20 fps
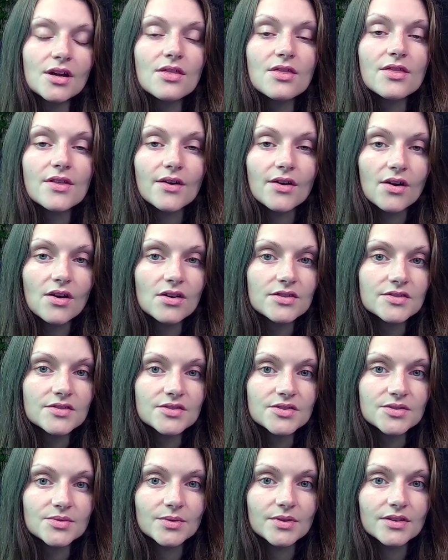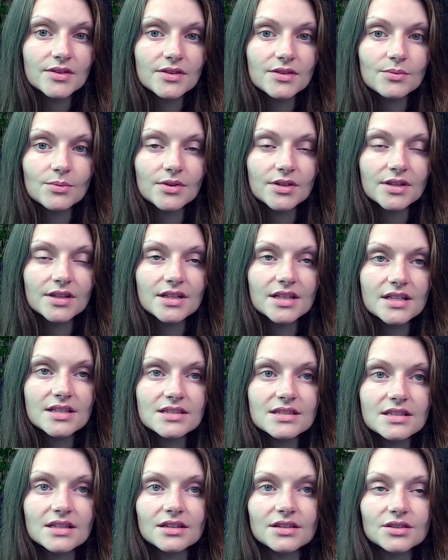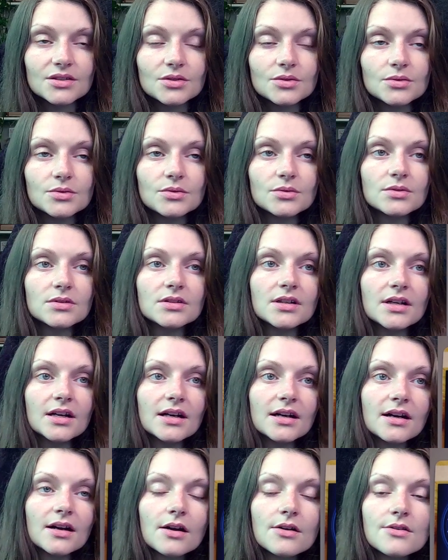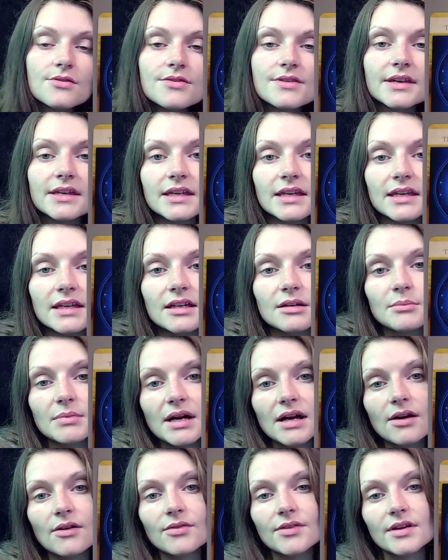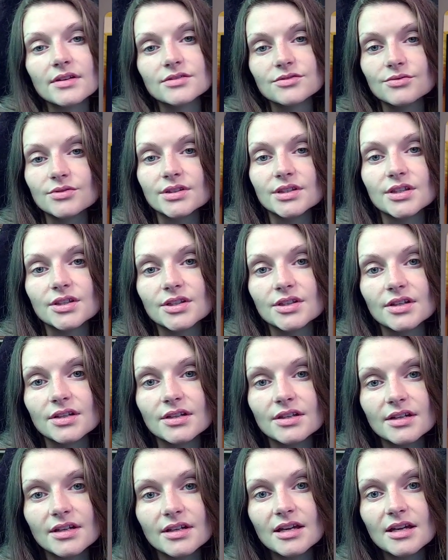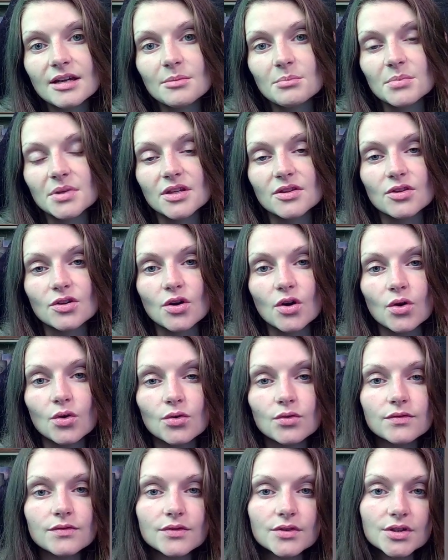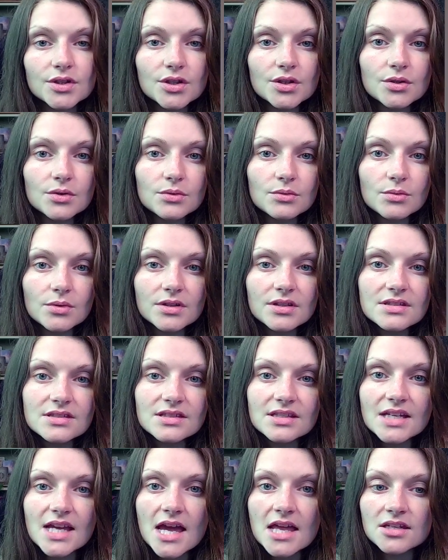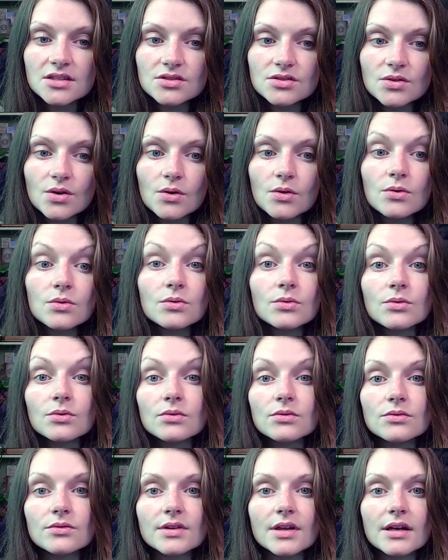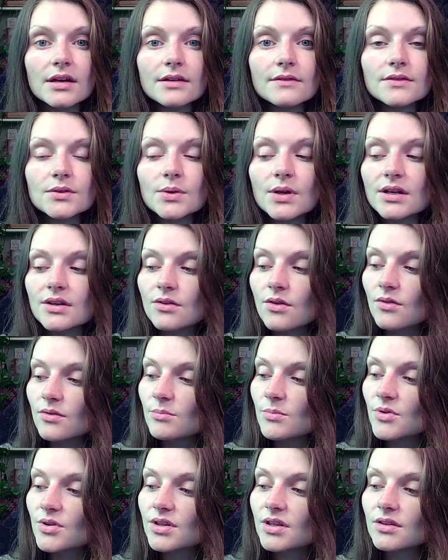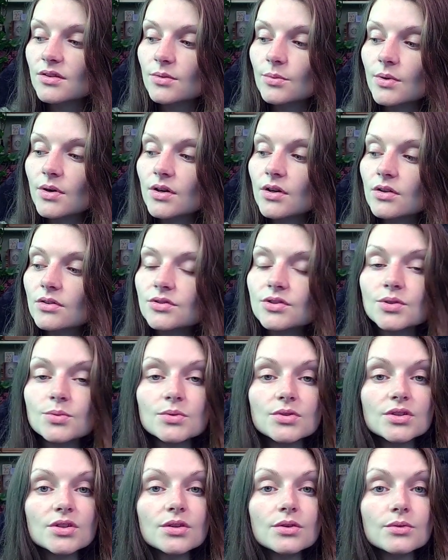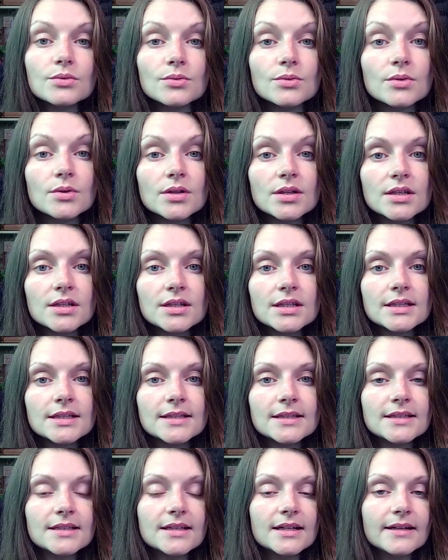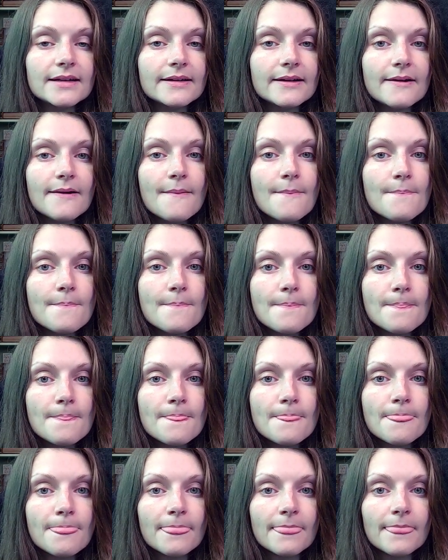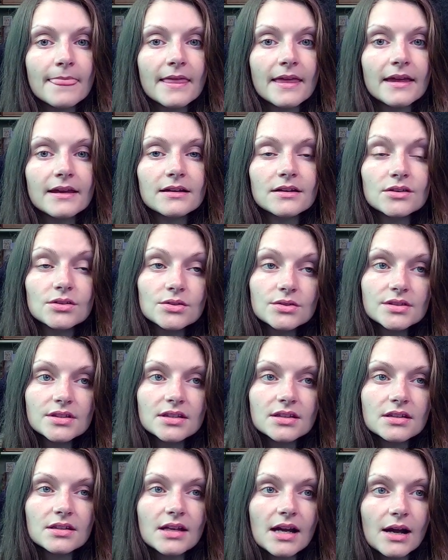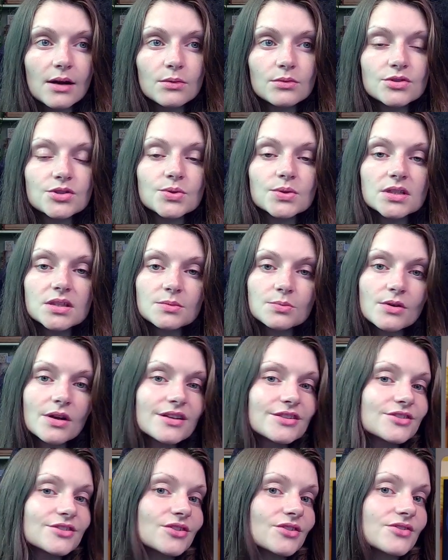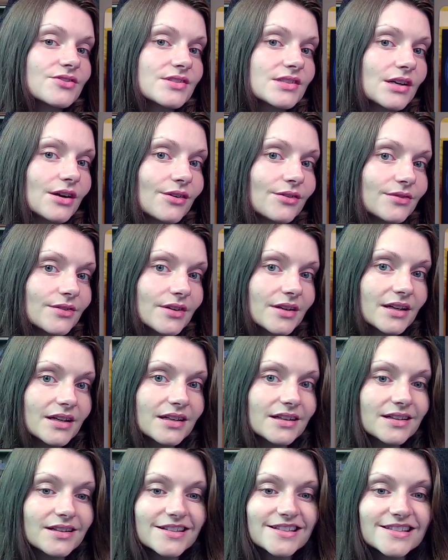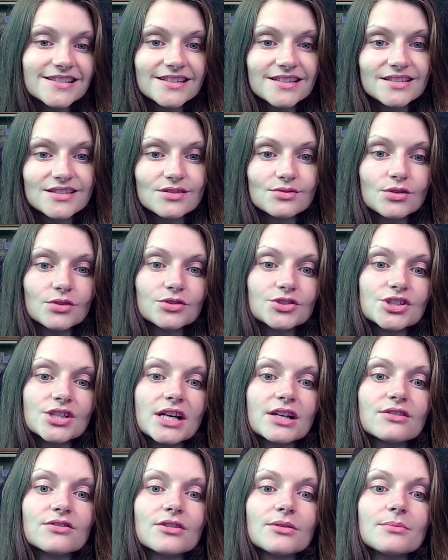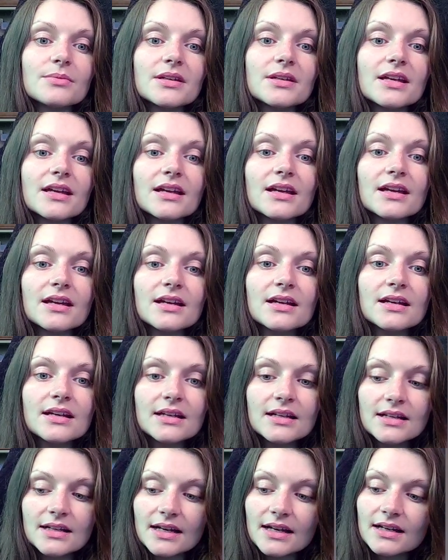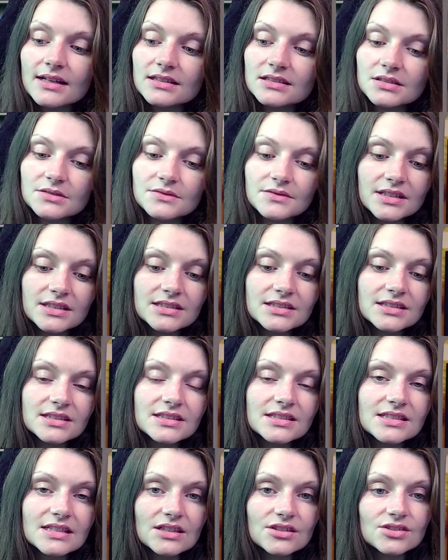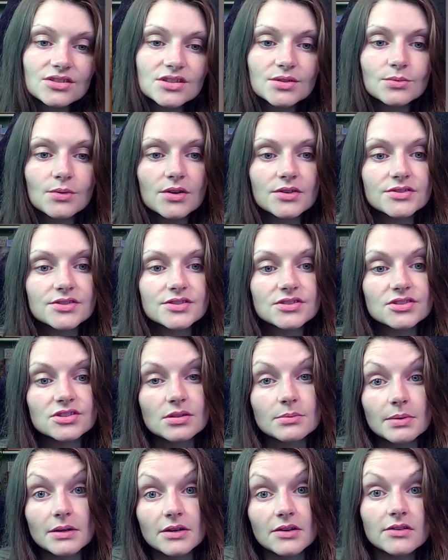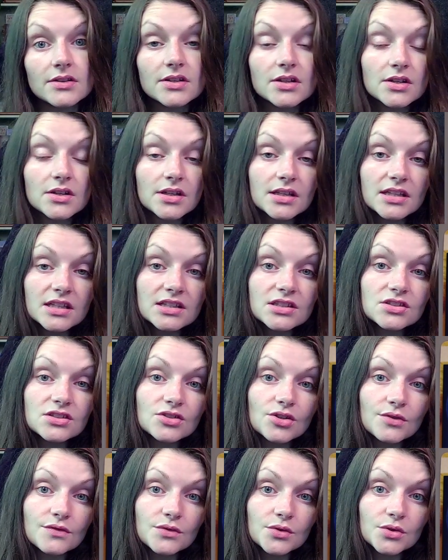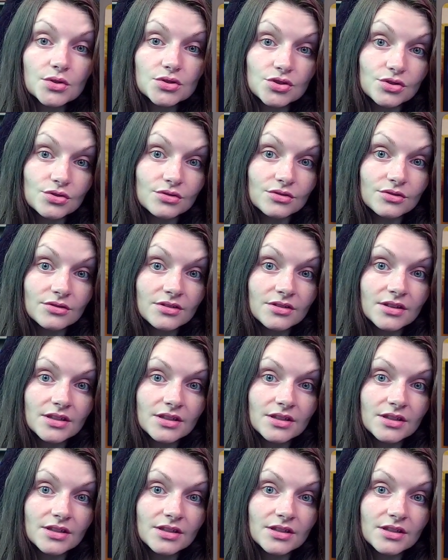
thoughts with what it is that you uh, are thinking about that's really going to be the goal for you what is the end goal that if you had all the money in the world you would do um, including how would you express yourself, okay? Because this throat chakra being activated is actually what's apparently going to lead to your fortune